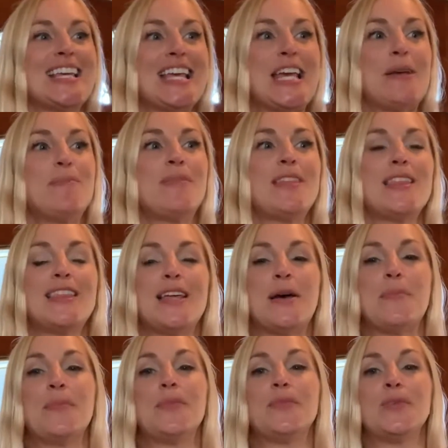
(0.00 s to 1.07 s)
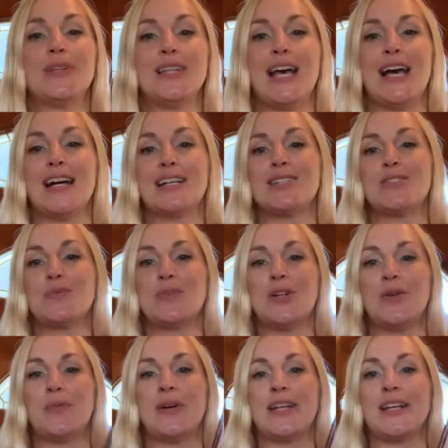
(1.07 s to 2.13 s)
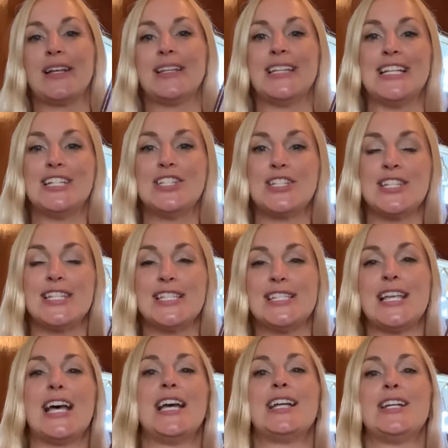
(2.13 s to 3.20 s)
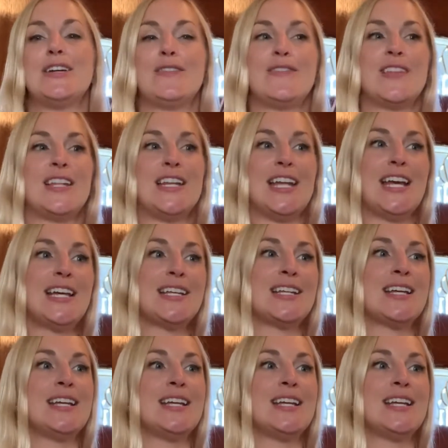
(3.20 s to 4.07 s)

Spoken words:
Keep the thumb relaxed. We don't want to clench the side of the neck.